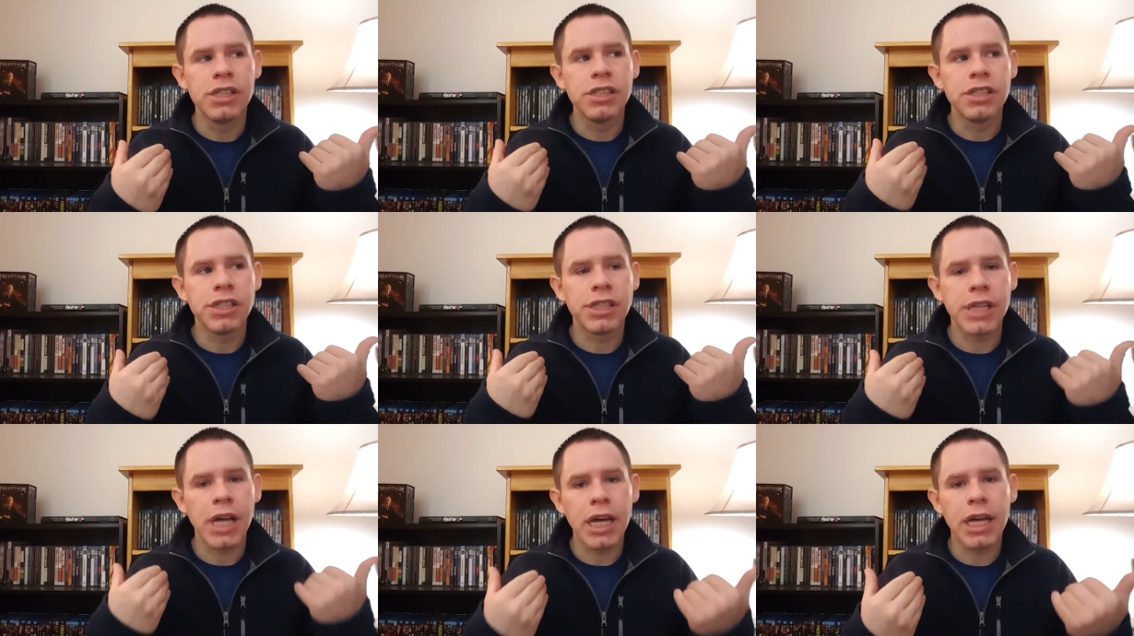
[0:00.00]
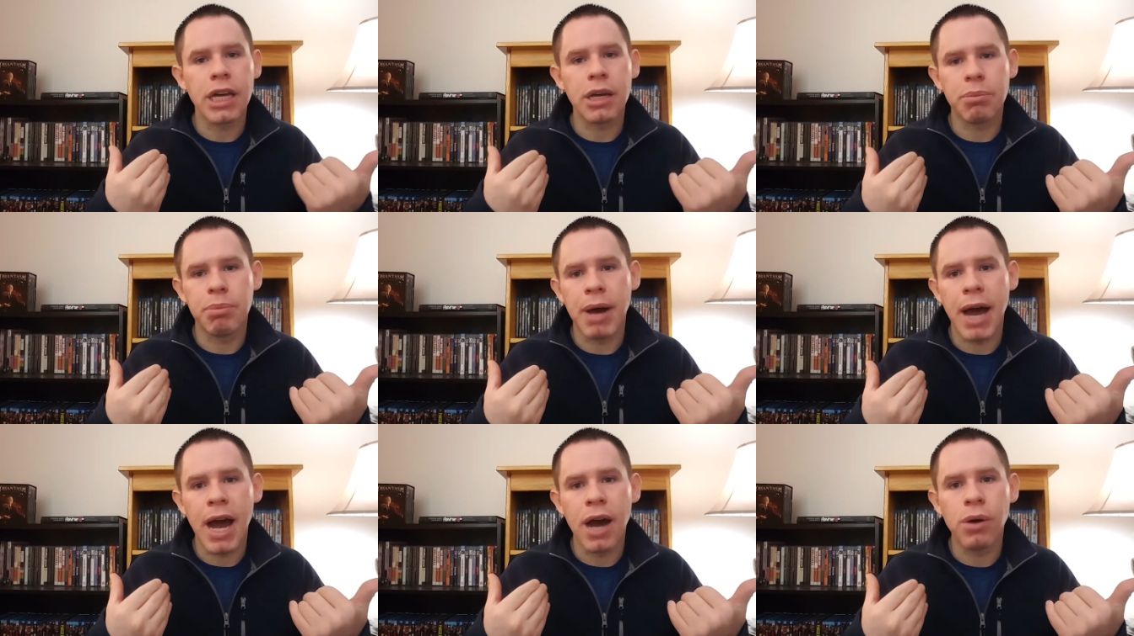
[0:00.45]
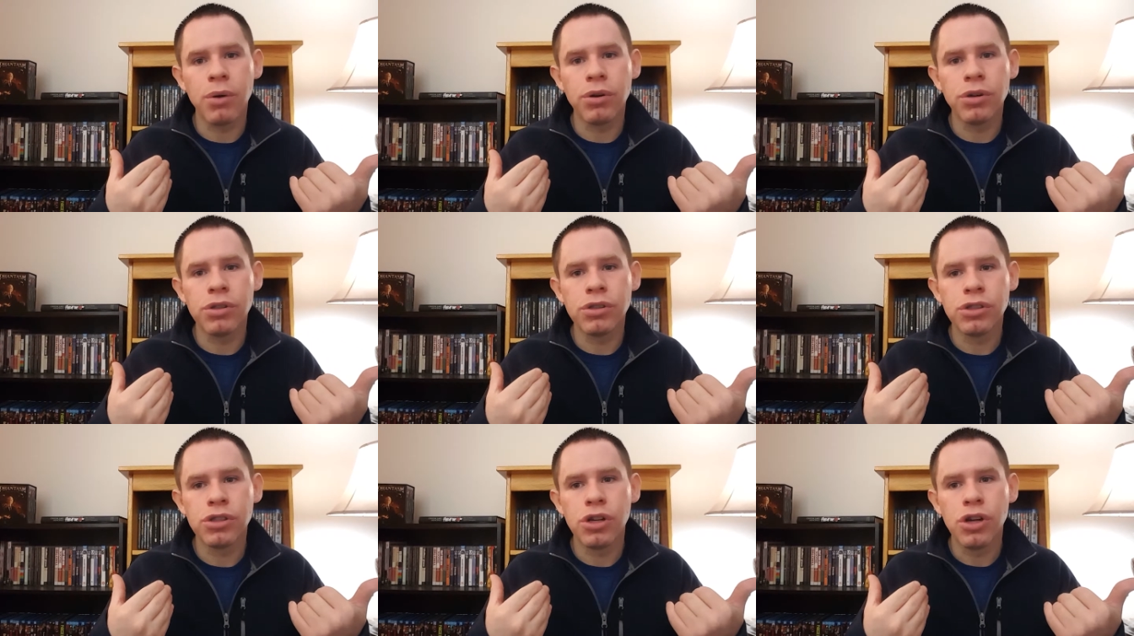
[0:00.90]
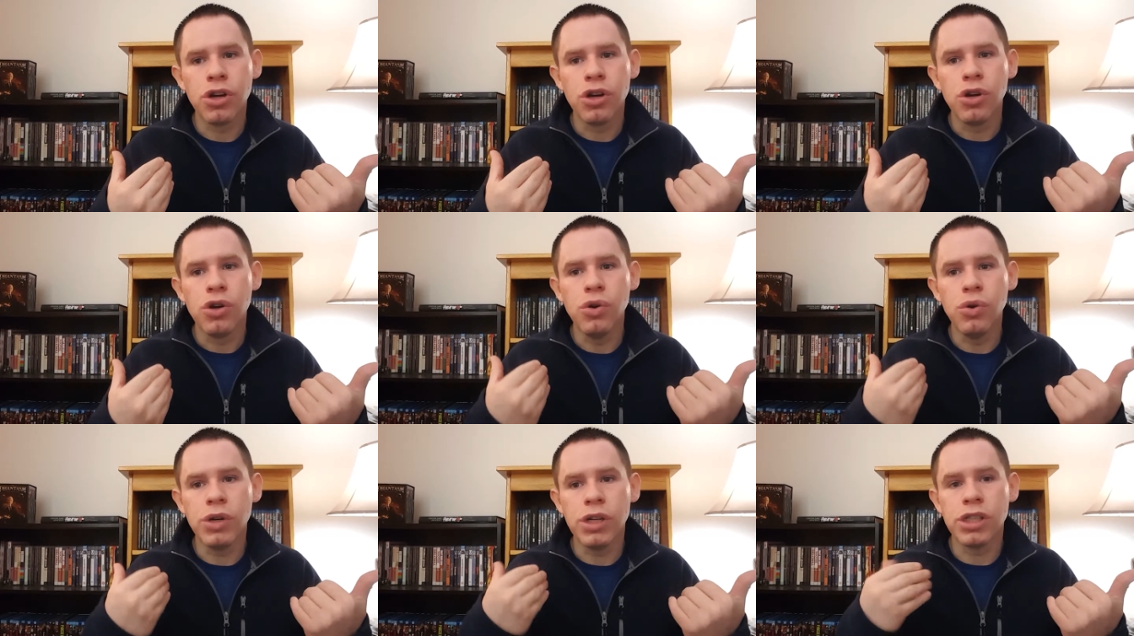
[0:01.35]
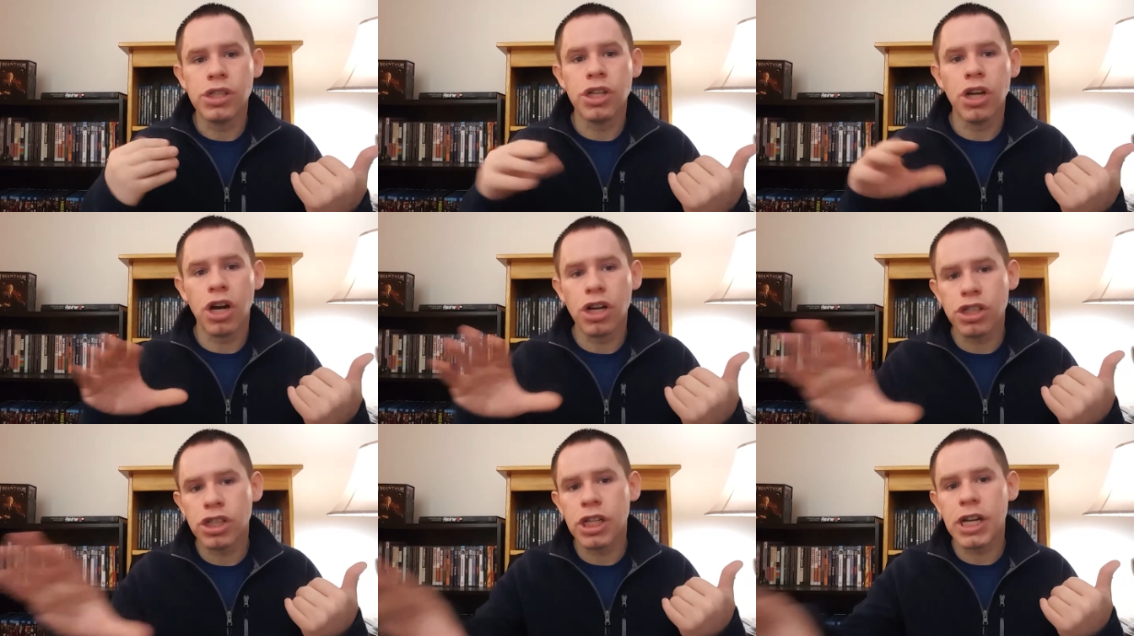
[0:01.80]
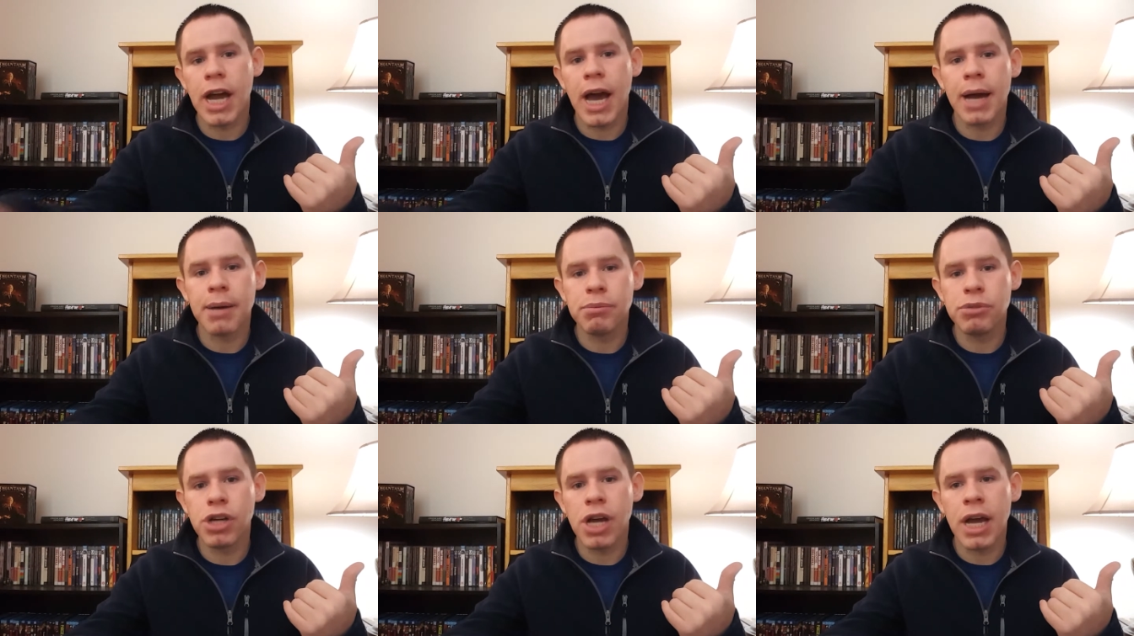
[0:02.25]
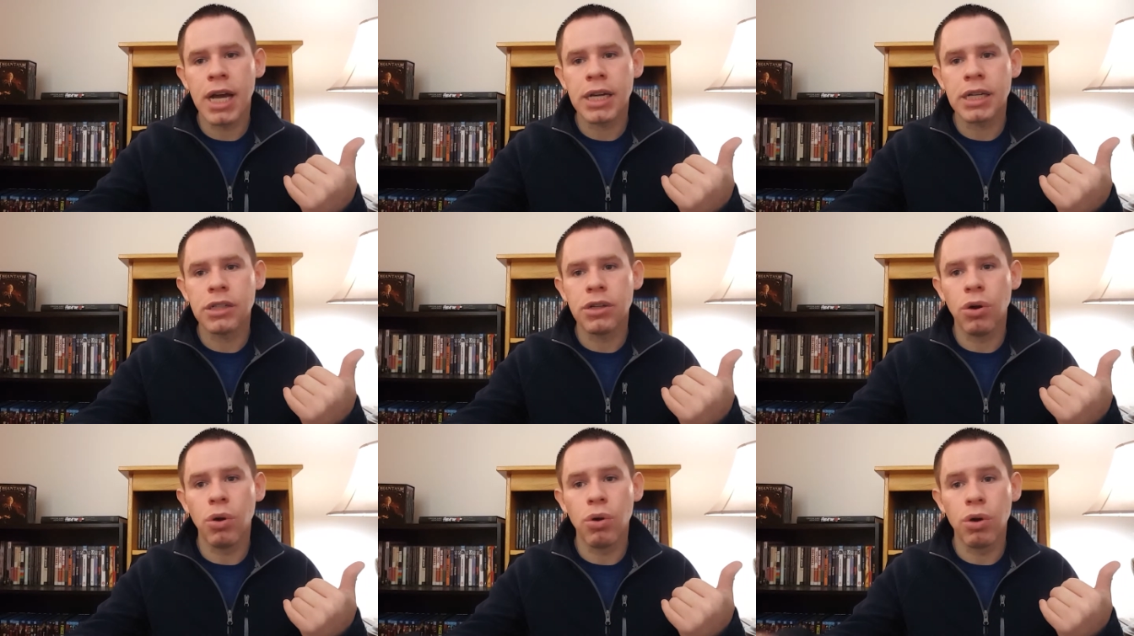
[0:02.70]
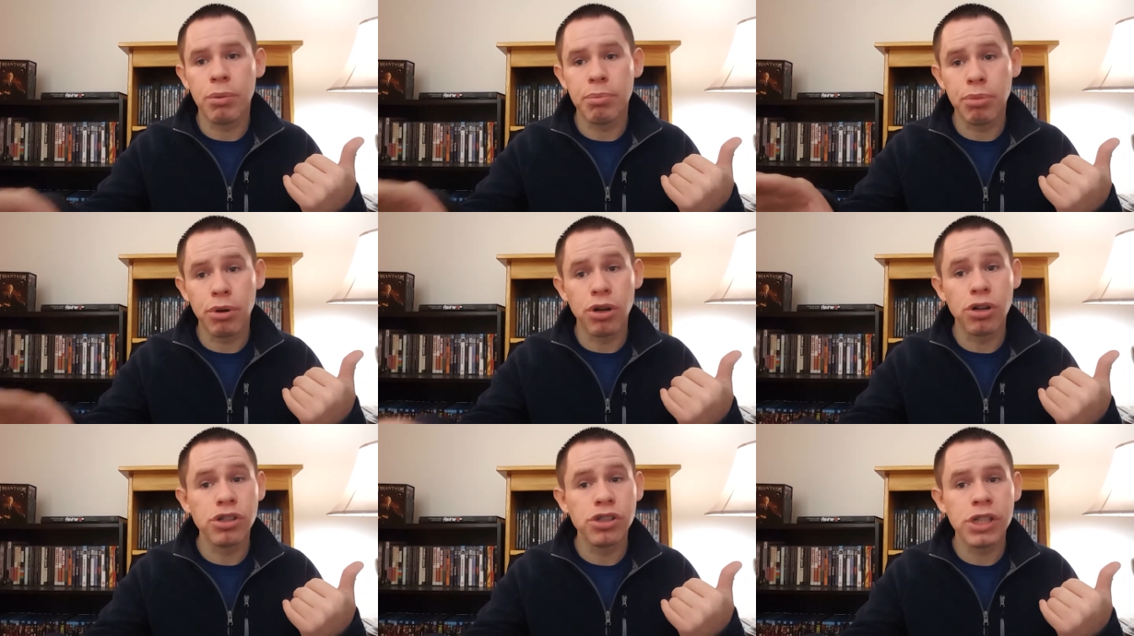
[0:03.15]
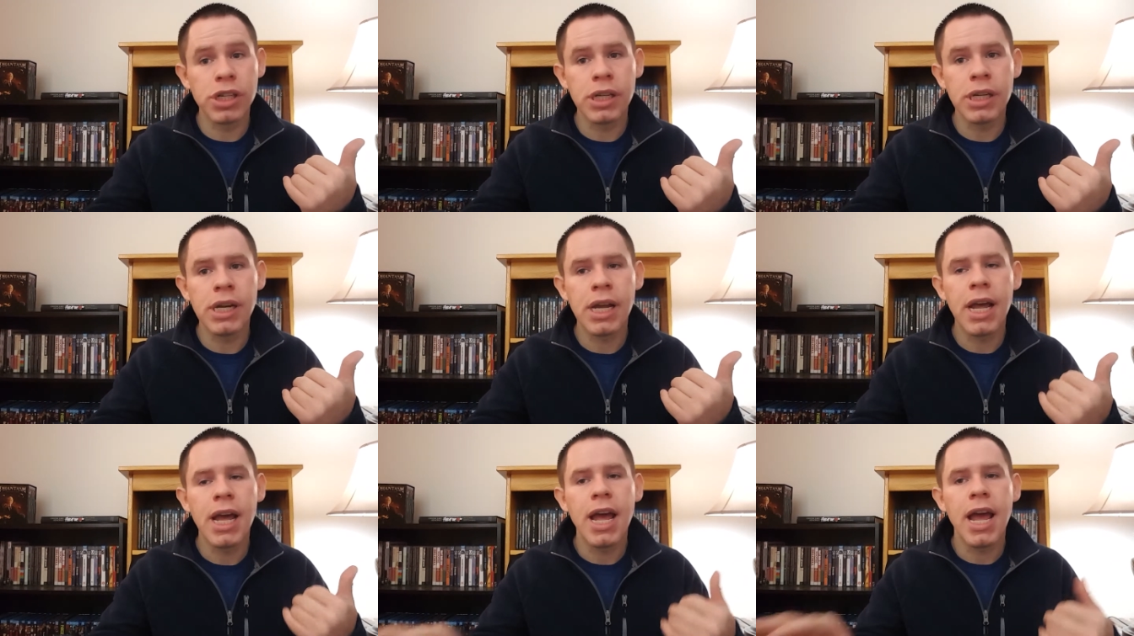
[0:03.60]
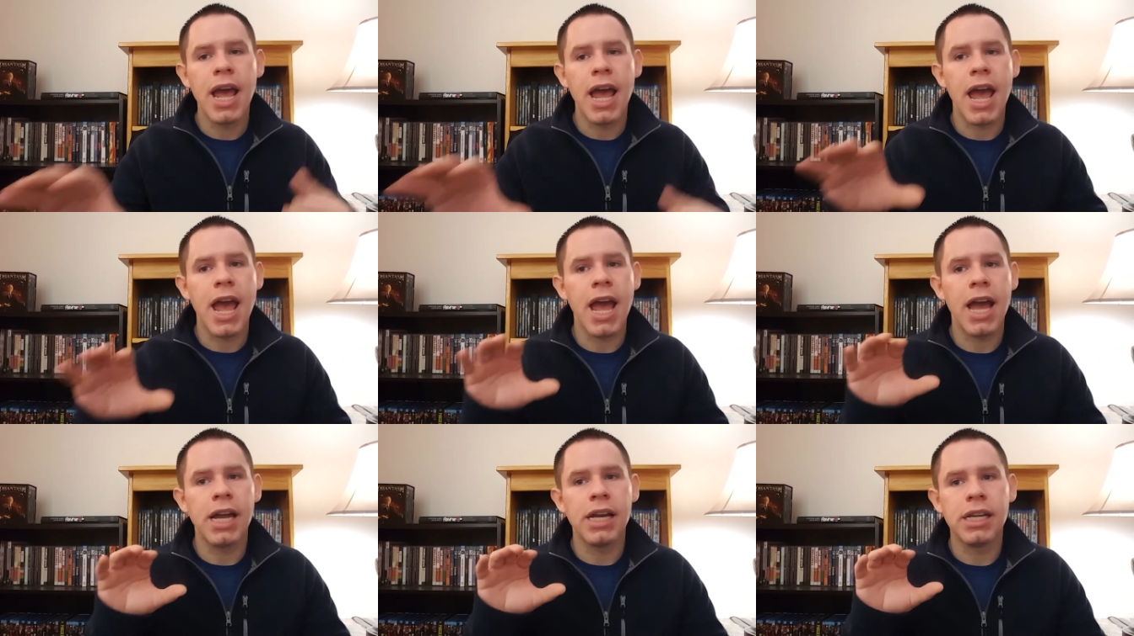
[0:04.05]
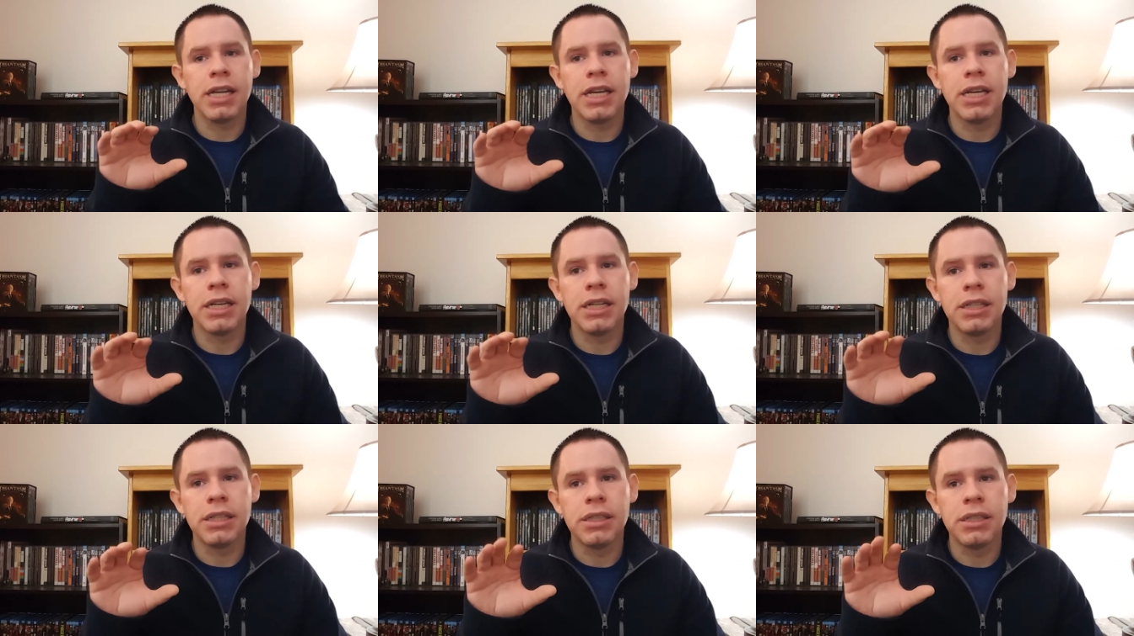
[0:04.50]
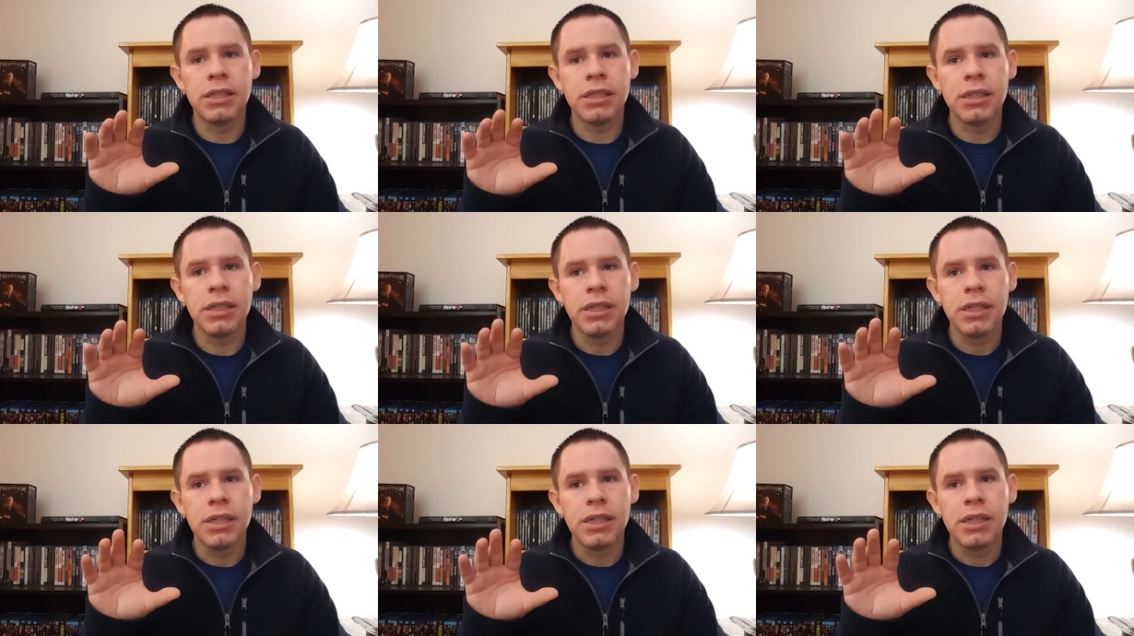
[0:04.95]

psychic powers who can touch an object or a person and can